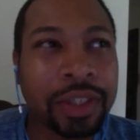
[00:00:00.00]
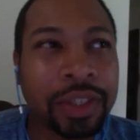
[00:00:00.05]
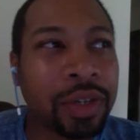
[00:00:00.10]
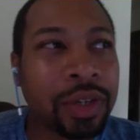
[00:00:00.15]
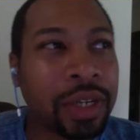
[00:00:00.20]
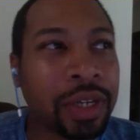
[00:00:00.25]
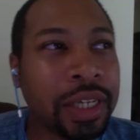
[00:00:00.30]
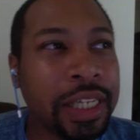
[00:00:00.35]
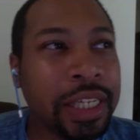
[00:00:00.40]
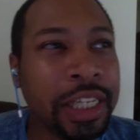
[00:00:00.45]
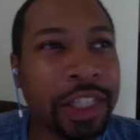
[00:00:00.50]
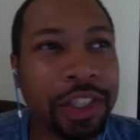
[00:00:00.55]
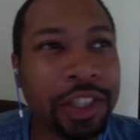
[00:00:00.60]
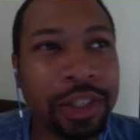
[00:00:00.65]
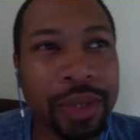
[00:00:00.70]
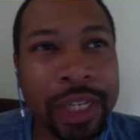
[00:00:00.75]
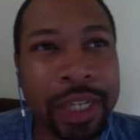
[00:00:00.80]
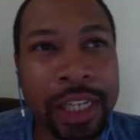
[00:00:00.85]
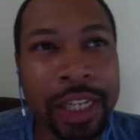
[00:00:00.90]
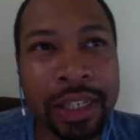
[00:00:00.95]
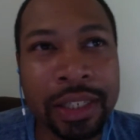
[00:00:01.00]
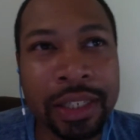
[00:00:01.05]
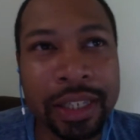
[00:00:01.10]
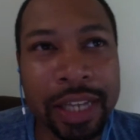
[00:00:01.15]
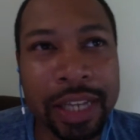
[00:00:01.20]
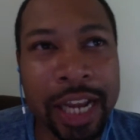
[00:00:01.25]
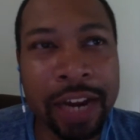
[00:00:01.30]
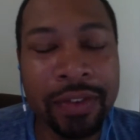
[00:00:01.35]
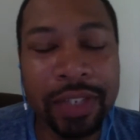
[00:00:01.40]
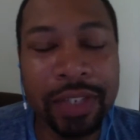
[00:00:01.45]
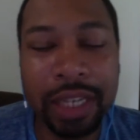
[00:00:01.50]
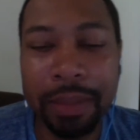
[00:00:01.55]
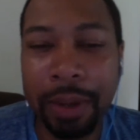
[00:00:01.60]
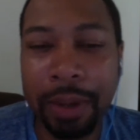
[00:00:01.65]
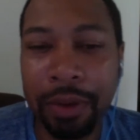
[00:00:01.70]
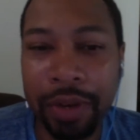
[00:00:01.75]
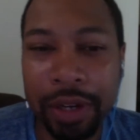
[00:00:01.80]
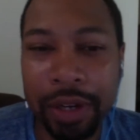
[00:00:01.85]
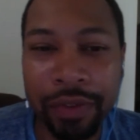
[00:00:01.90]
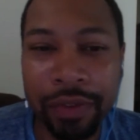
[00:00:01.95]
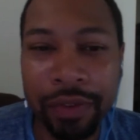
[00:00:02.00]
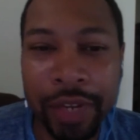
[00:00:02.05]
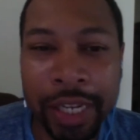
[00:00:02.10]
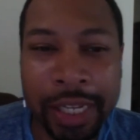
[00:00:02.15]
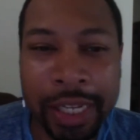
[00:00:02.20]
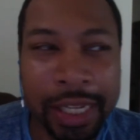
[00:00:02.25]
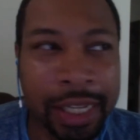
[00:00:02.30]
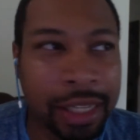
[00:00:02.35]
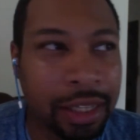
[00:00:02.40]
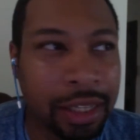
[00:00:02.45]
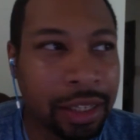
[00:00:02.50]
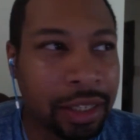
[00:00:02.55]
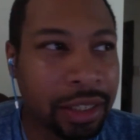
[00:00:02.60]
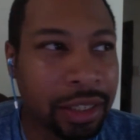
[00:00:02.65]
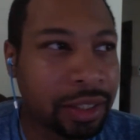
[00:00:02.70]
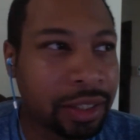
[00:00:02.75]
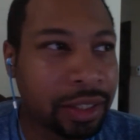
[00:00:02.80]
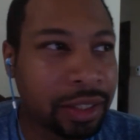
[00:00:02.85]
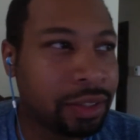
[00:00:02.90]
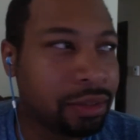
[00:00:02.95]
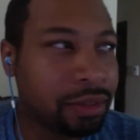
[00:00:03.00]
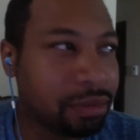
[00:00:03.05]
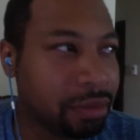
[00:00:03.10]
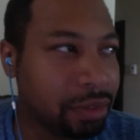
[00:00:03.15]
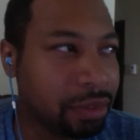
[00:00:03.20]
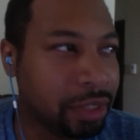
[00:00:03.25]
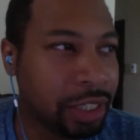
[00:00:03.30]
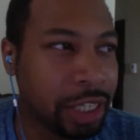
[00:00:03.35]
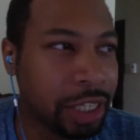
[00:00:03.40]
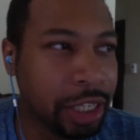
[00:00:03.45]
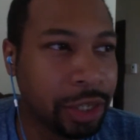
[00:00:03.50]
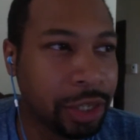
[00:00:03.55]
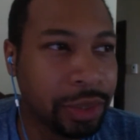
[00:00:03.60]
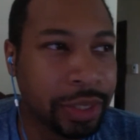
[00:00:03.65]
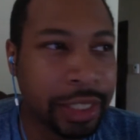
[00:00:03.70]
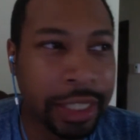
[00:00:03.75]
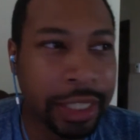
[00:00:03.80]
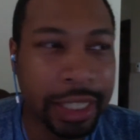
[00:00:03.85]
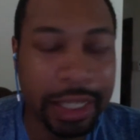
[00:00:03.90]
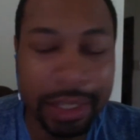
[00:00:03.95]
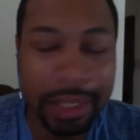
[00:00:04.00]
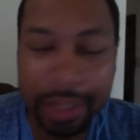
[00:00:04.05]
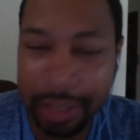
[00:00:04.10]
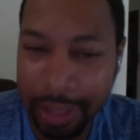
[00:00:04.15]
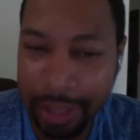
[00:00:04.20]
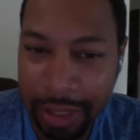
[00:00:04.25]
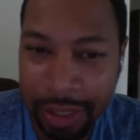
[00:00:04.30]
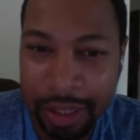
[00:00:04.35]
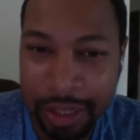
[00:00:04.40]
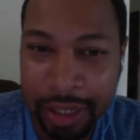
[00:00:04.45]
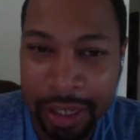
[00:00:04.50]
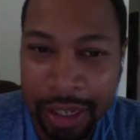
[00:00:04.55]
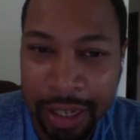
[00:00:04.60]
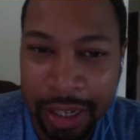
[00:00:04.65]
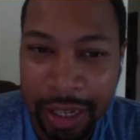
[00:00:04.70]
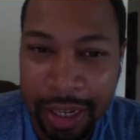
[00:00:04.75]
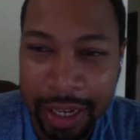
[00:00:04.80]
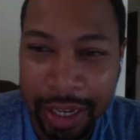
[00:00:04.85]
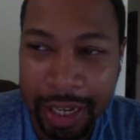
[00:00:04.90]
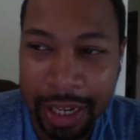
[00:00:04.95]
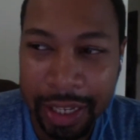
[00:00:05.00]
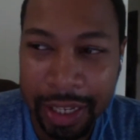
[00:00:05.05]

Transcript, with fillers: So the issue is every time I renovate, it looks you know decent, mm-hmm.